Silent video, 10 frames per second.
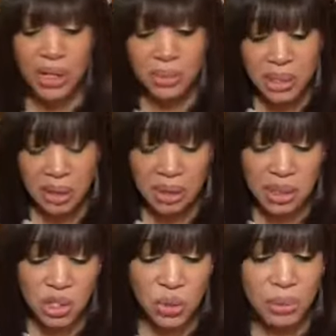them down because I
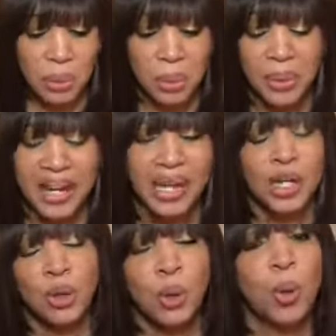don't remember, but I
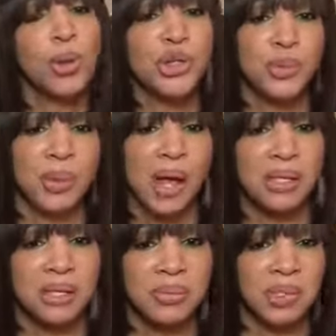know Orange
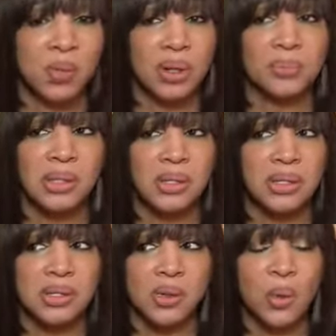Blossom is one,
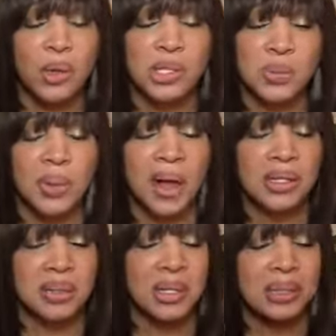because Orange
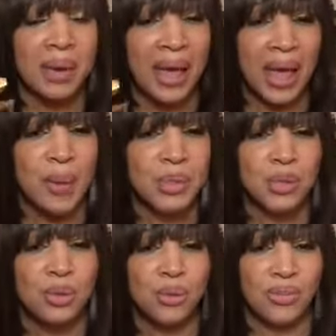Blossom is my
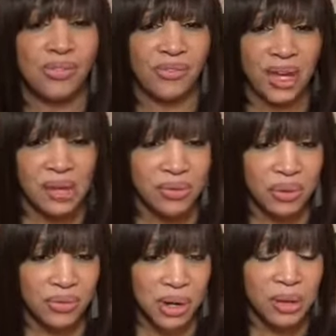absolute favorite
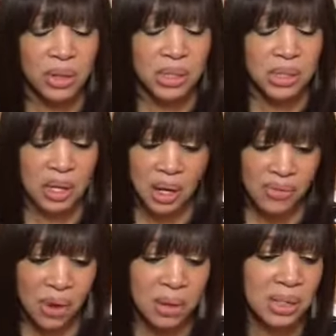fragrance of
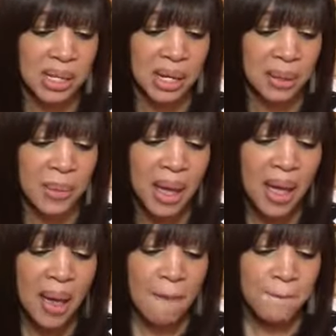all time.
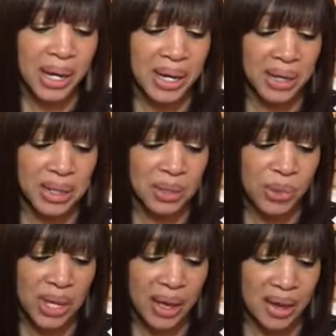But we
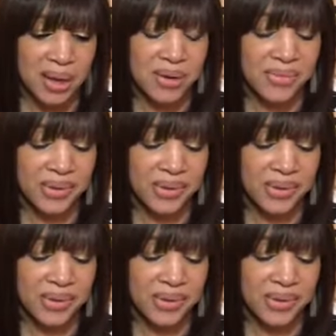have